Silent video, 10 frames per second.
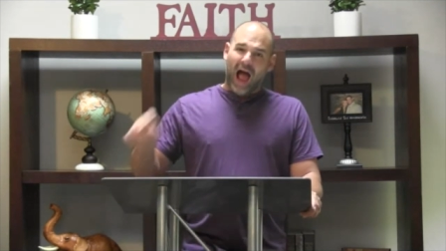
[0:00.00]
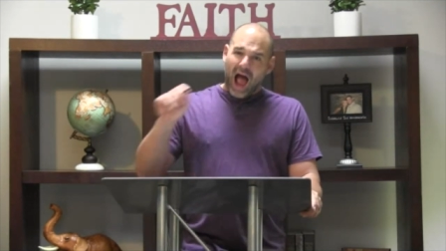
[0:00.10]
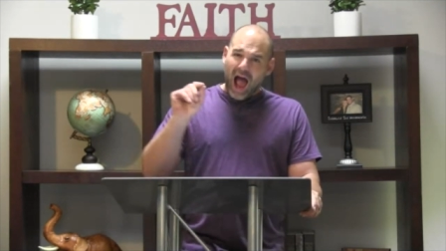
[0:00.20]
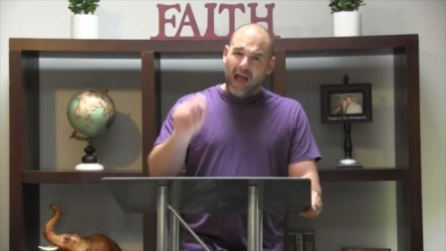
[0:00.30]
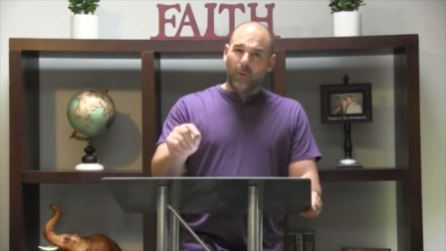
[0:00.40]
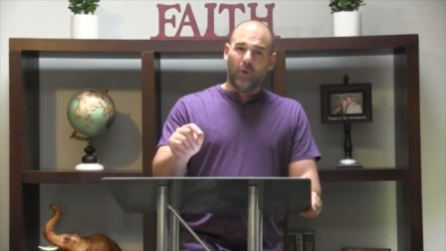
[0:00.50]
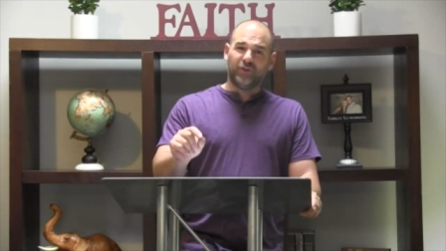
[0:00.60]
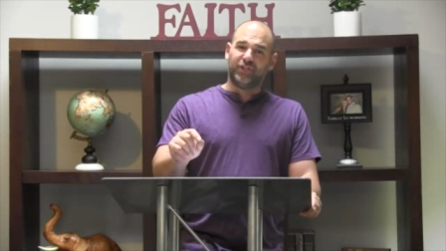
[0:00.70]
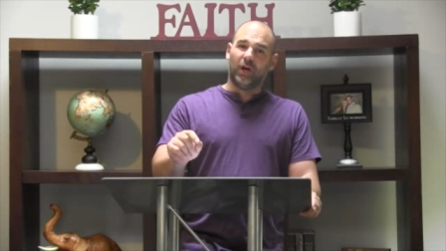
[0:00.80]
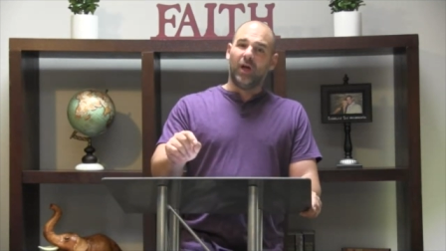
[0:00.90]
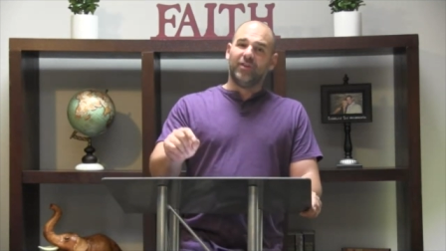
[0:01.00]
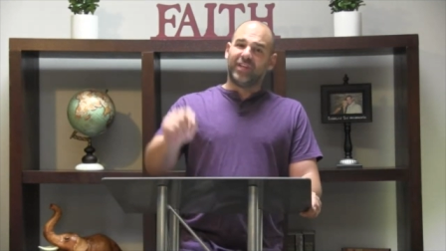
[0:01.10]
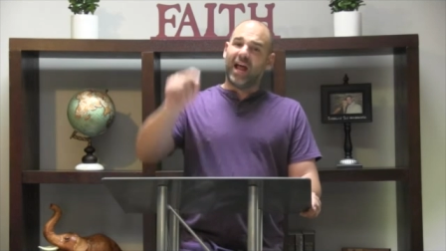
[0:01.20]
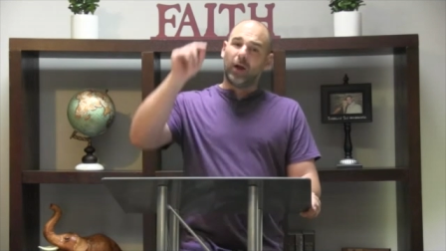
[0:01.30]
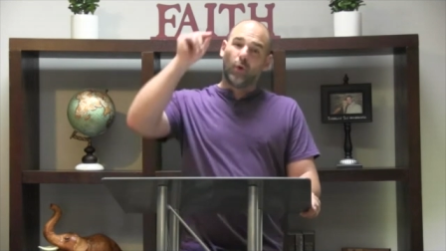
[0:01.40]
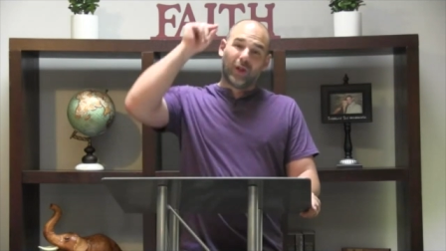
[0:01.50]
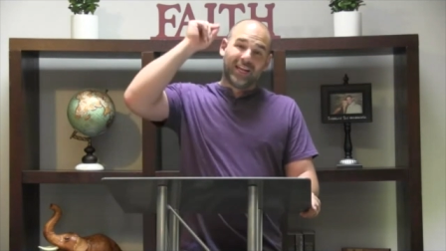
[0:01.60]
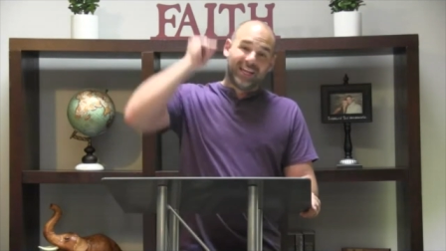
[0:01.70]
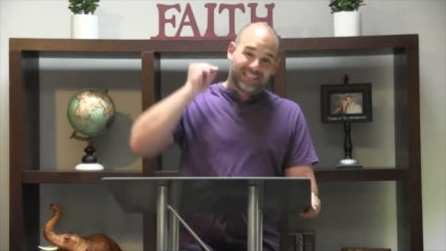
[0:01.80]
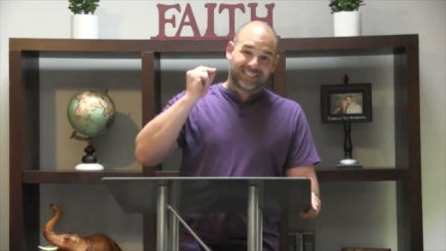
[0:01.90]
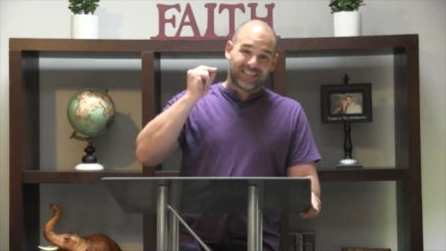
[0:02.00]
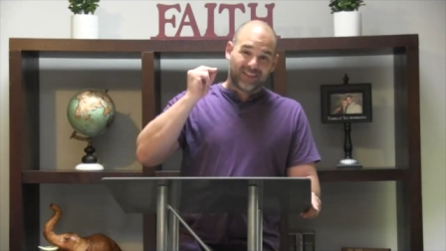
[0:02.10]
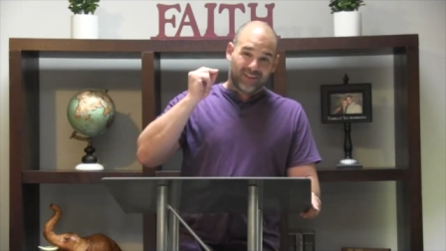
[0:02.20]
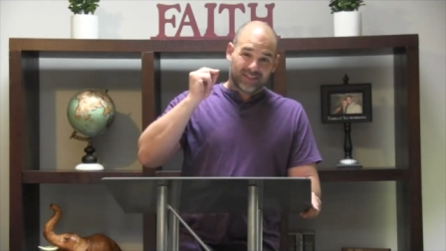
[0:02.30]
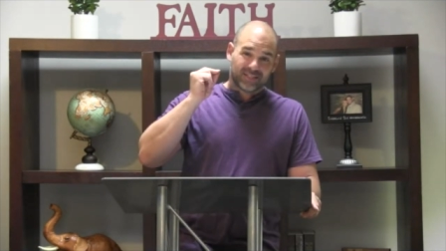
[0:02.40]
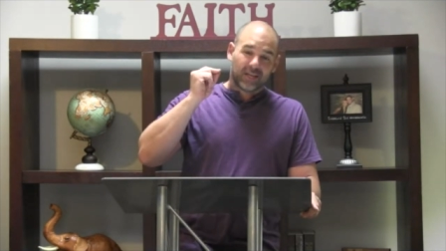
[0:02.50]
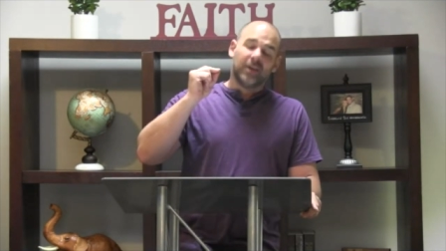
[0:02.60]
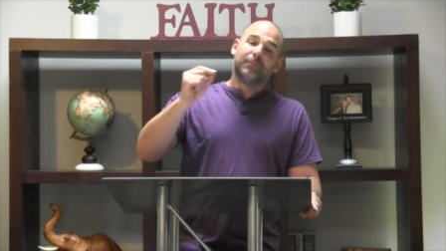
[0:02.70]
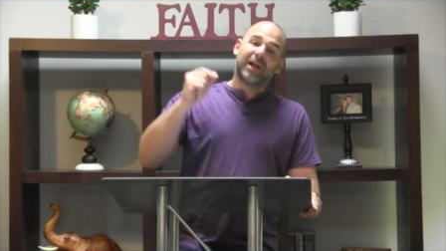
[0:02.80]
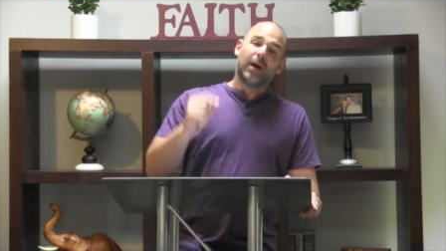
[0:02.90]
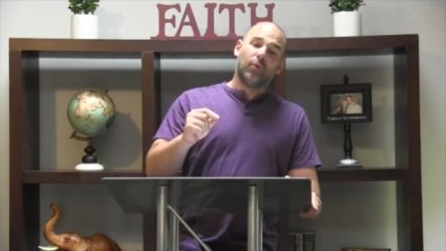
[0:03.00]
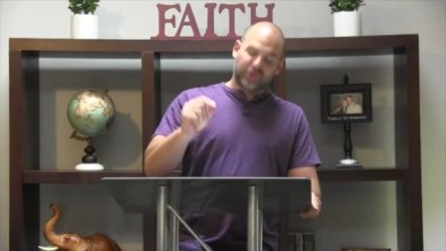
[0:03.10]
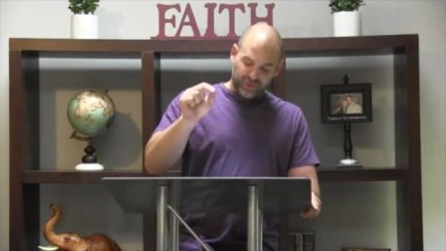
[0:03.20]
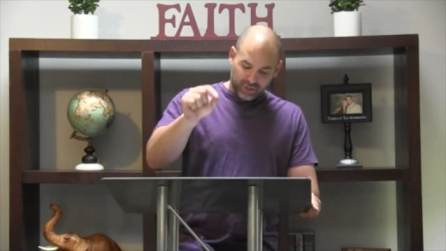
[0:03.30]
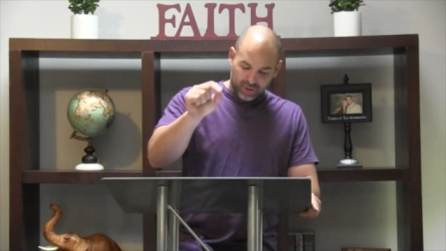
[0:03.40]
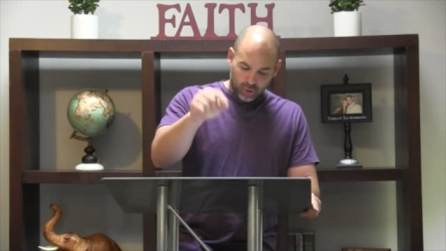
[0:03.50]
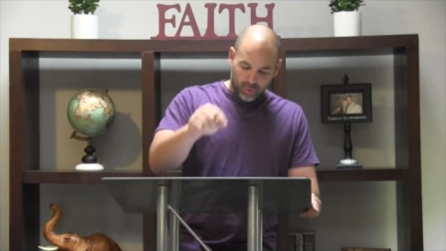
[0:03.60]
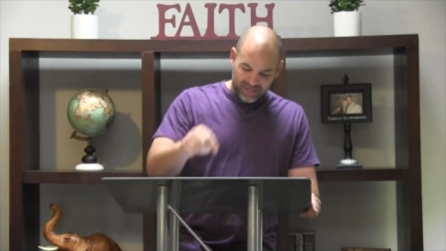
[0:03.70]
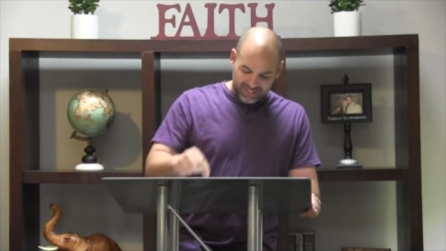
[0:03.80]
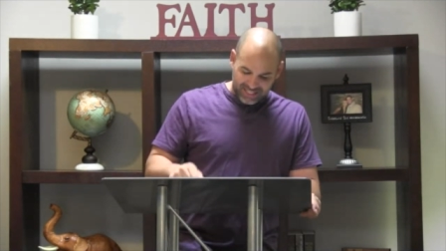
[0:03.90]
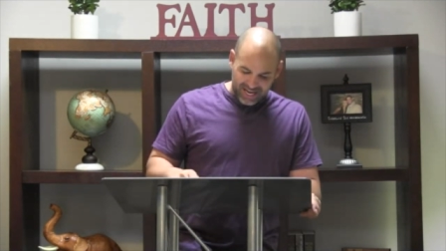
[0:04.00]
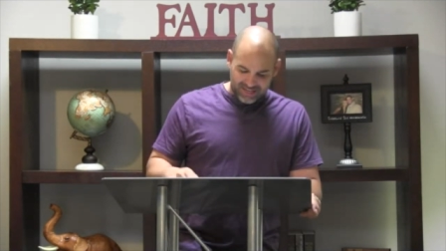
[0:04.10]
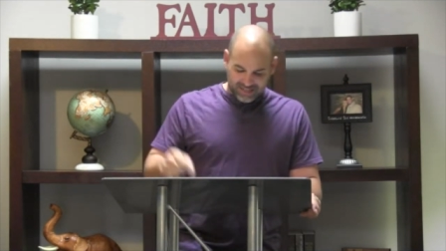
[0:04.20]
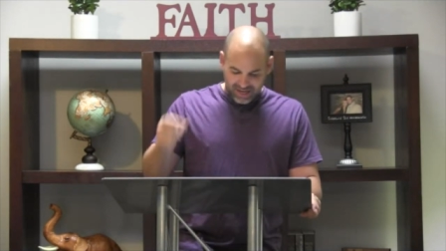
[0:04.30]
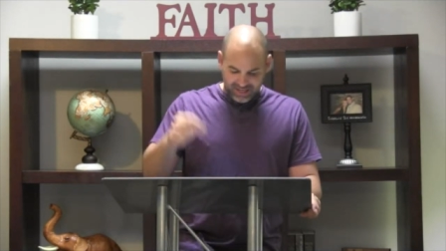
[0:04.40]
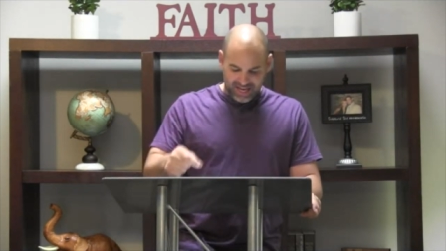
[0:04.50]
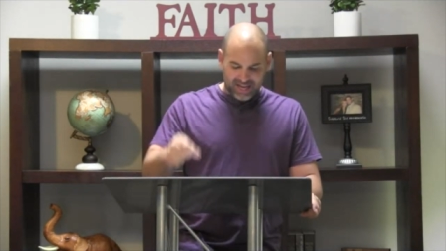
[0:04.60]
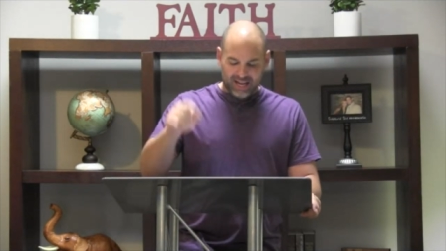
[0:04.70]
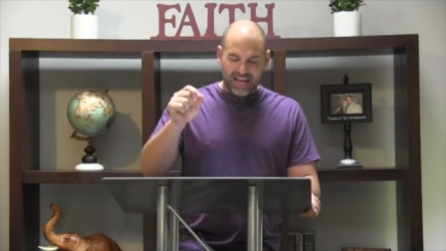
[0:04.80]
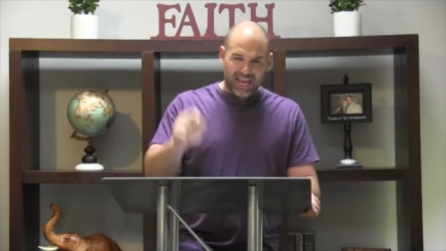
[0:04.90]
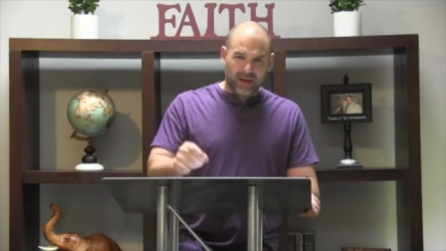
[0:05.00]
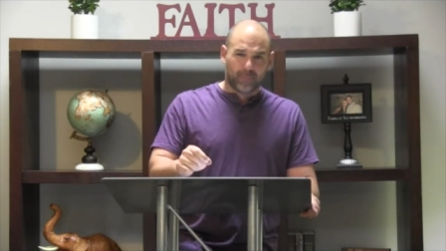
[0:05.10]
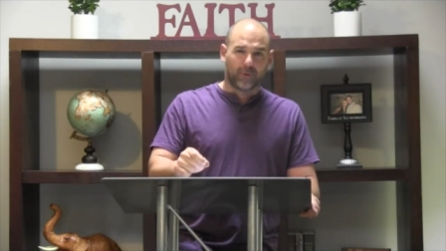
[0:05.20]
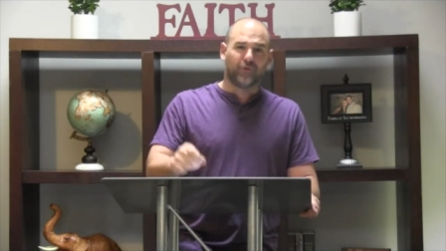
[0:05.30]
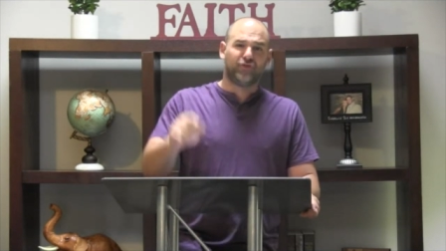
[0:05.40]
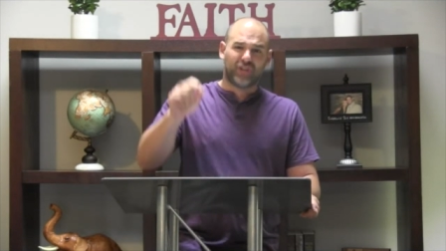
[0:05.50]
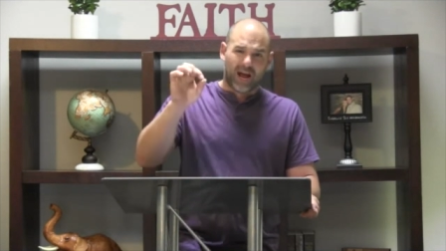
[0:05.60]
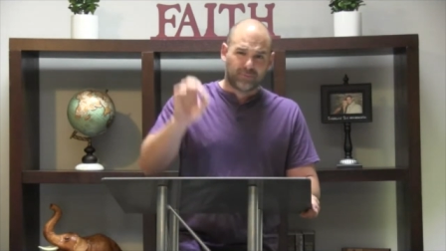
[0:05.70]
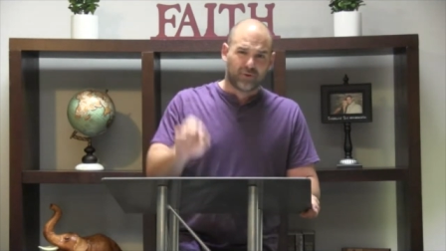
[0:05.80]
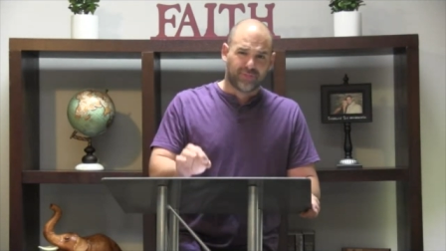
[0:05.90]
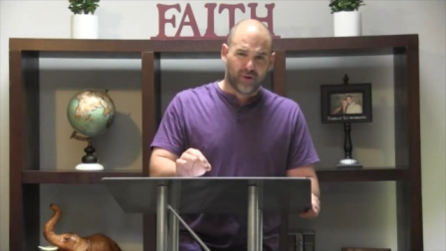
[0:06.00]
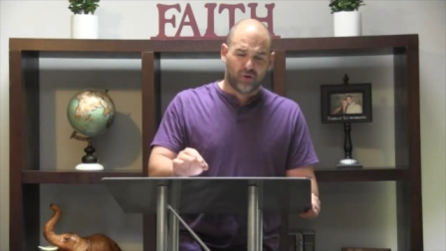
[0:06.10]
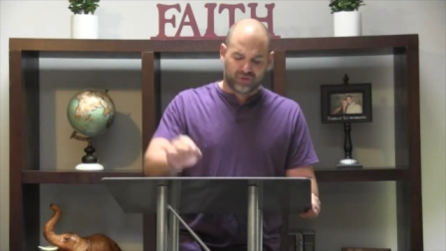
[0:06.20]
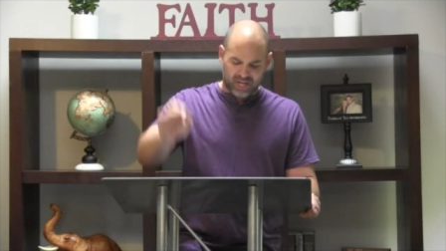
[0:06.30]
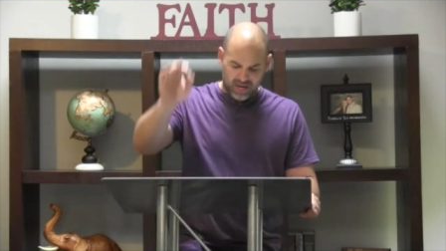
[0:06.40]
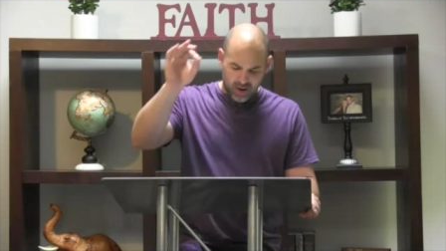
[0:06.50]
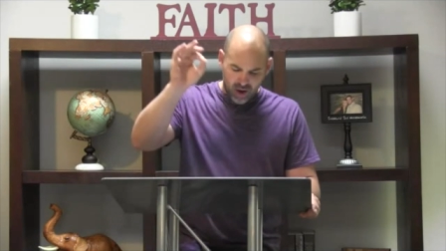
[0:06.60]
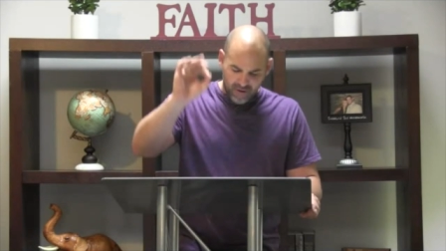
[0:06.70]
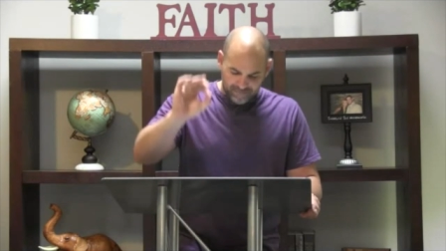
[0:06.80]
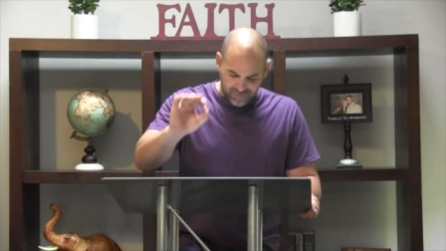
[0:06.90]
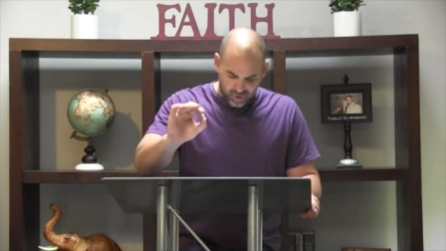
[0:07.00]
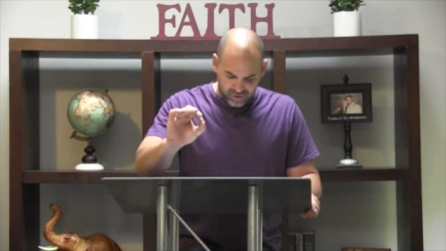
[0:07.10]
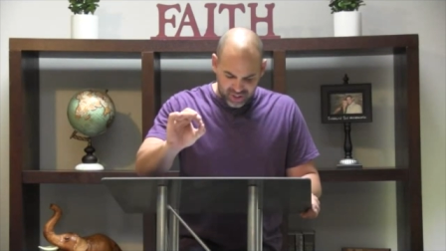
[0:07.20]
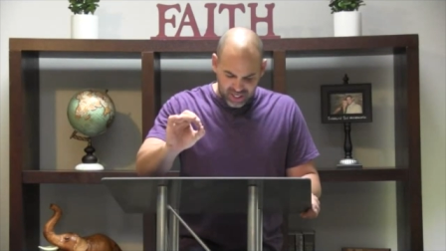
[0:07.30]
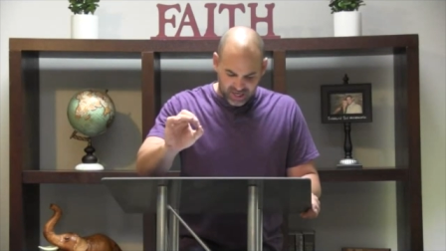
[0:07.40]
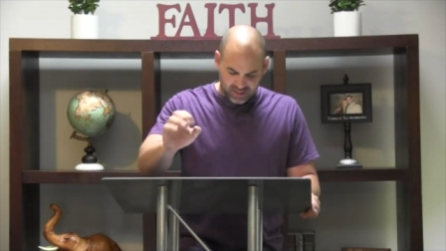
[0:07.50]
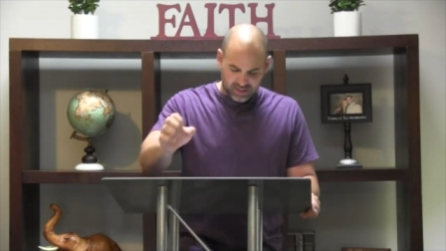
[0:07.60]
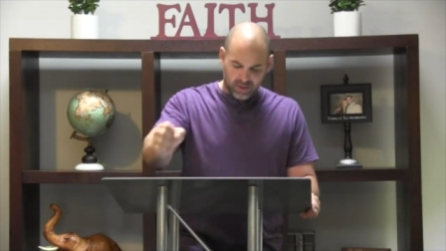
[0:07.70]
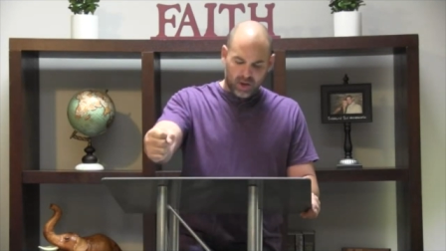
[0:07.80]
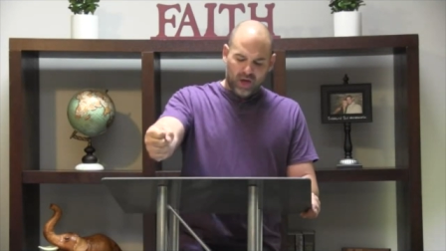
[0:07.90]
I want you to not only listen to this, but I want you to do what it says. Again, Hebrews chapter 13, verse 6.